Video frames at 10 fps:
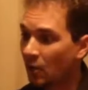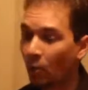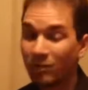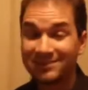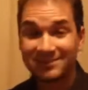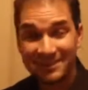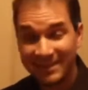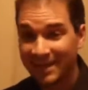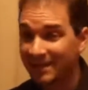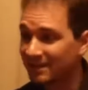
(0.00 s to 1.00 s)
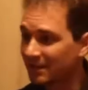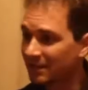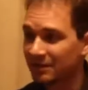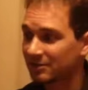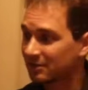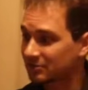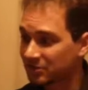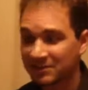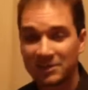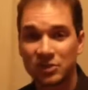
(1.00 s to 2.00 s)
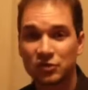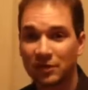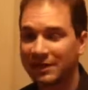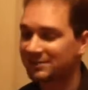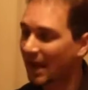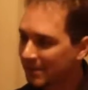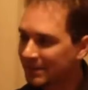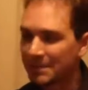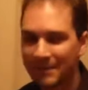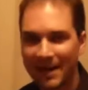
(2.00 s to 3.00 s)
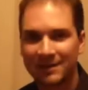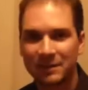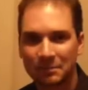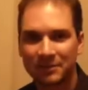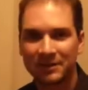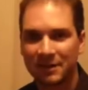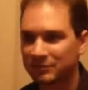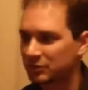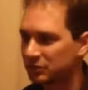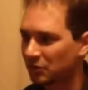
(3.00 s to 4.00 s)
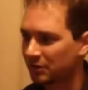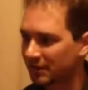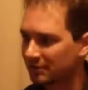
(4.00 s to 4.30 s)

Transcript: Once again, and just like Detroit, time to get back in the playoffs, New York.